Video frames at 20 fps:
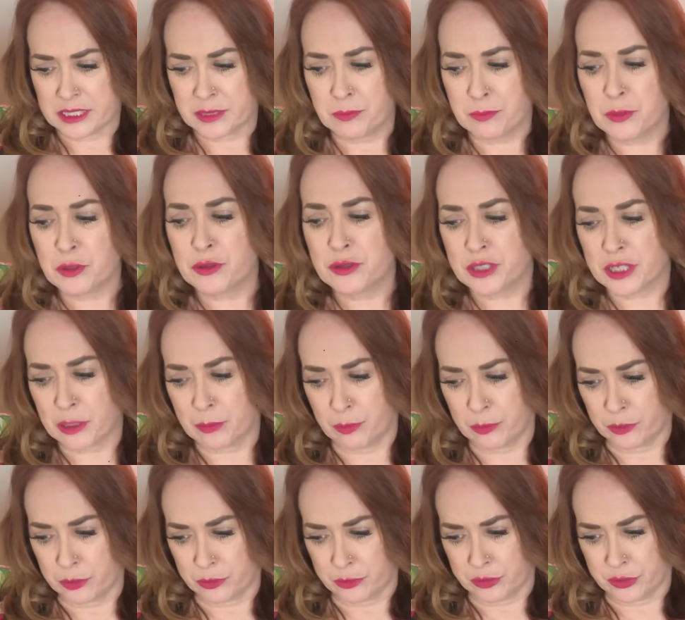music
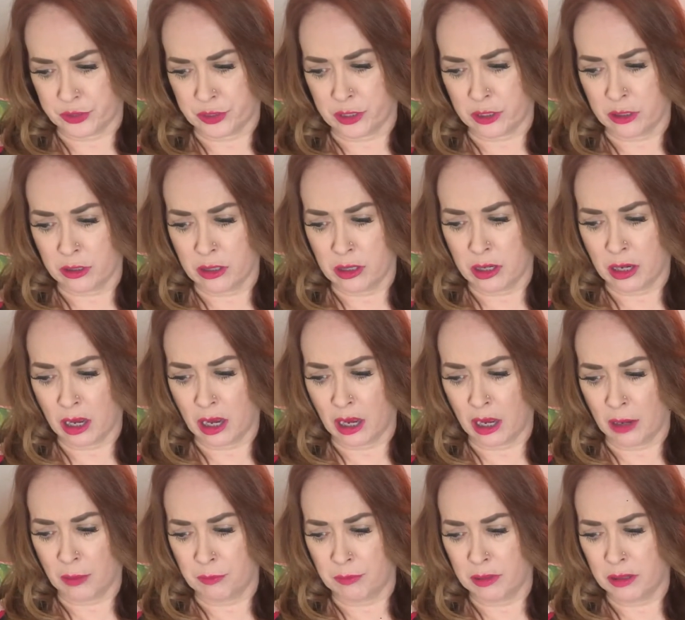producer
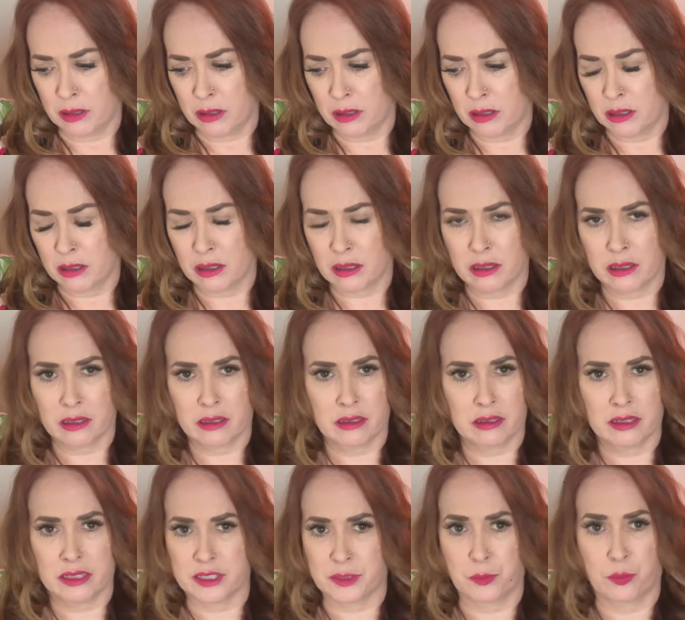
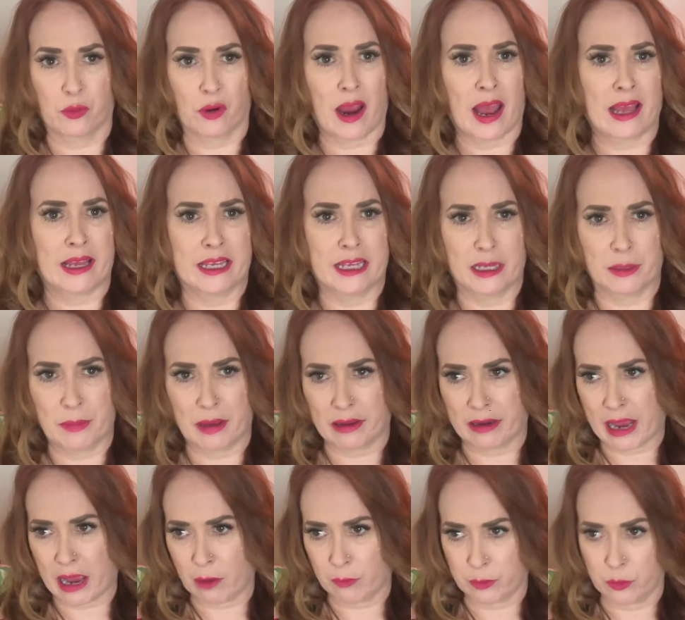is bragging
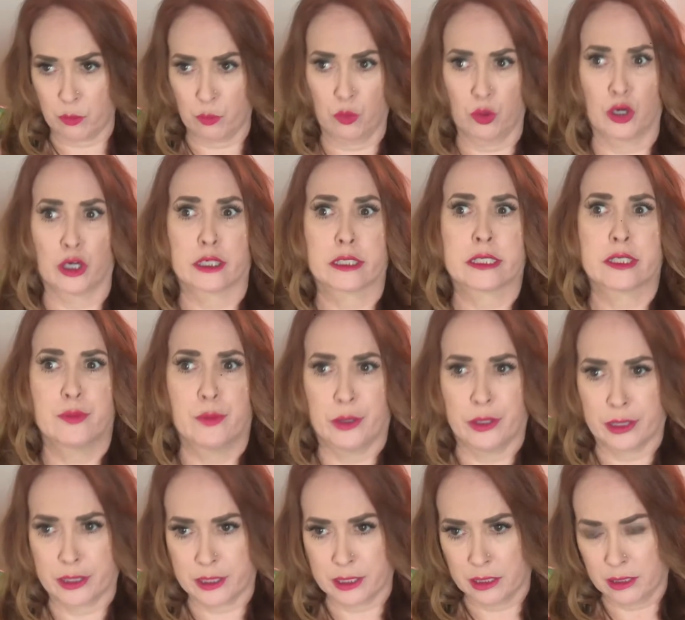about how he works
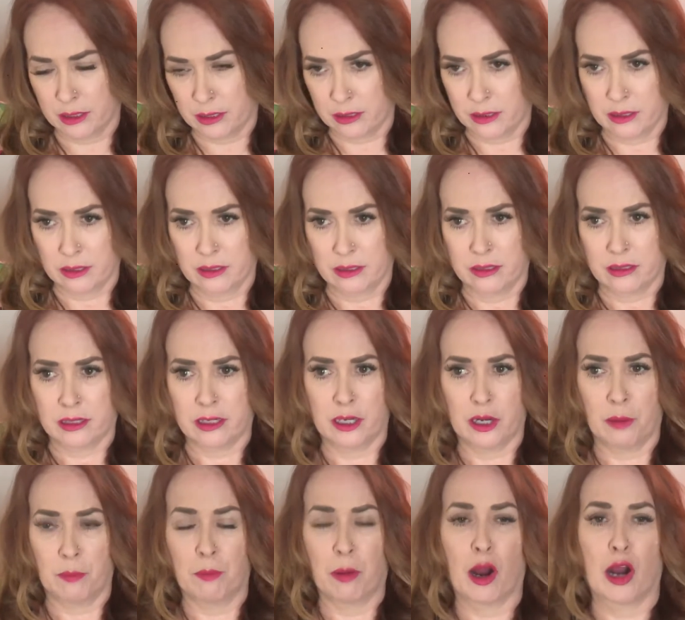with
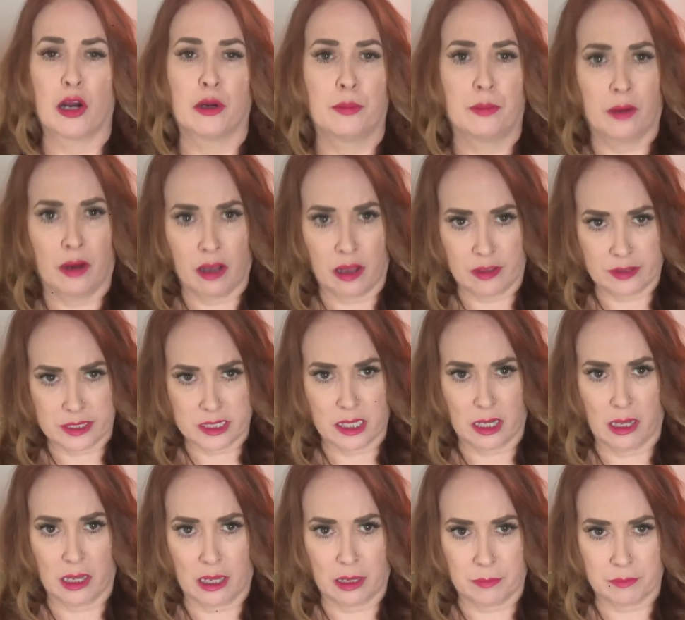Barbara all the
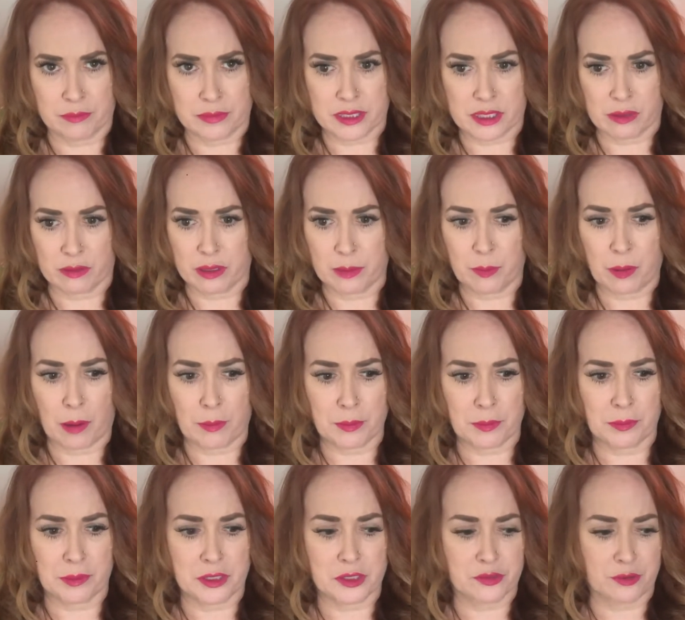time. So he
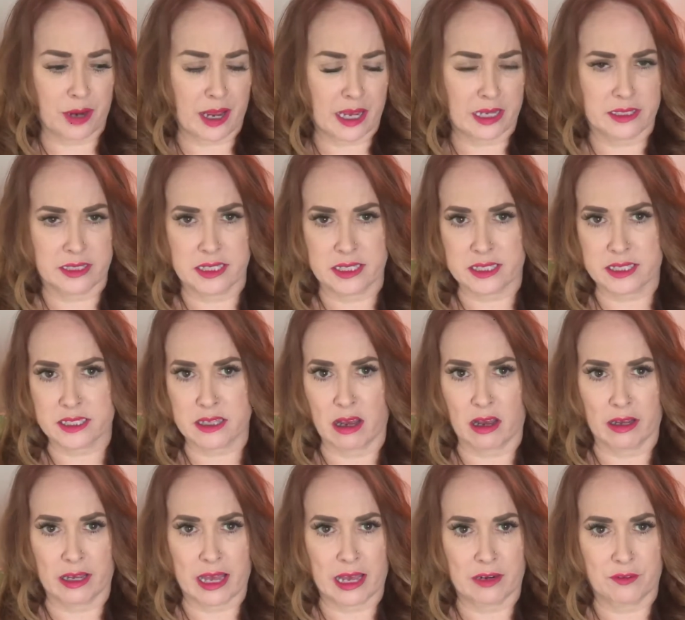probably dragged this
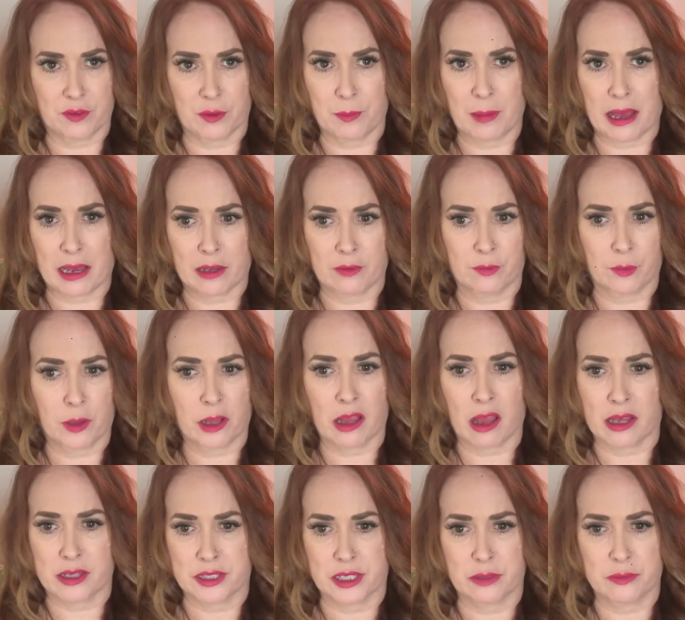song out of the back of a
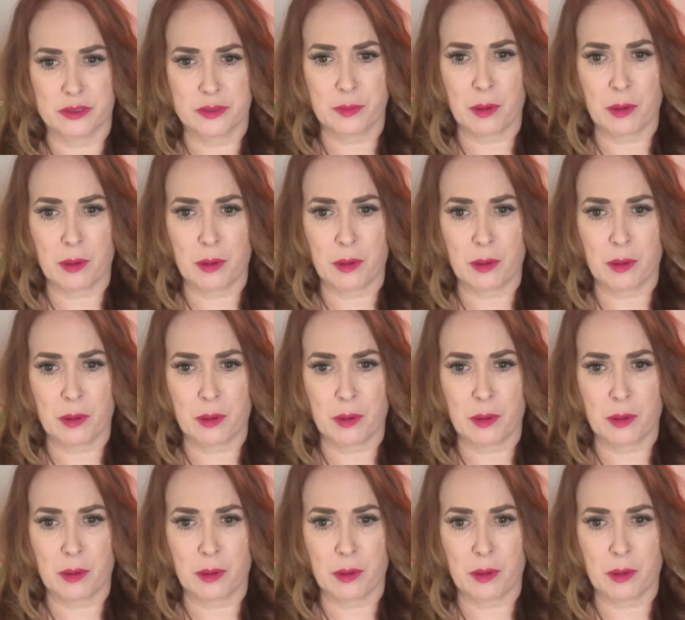closet. It was